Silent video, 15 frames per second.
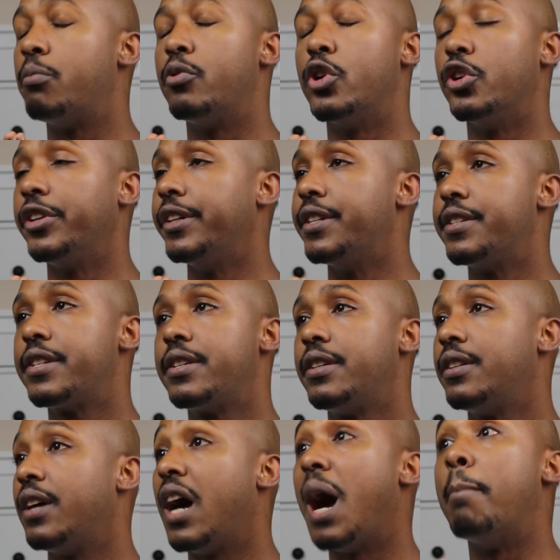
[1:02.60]
Brilliant.
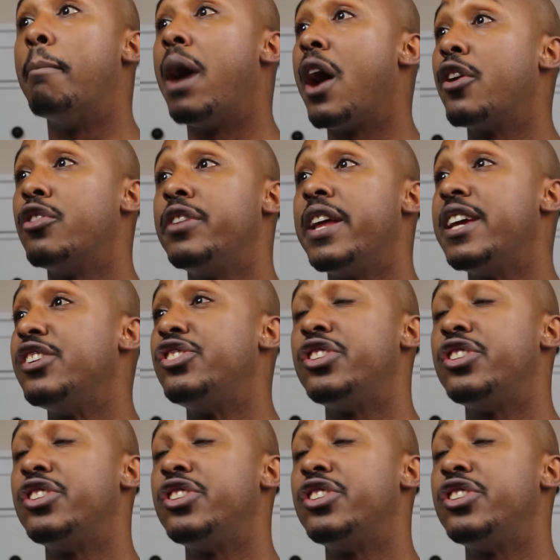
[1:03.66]
A modern day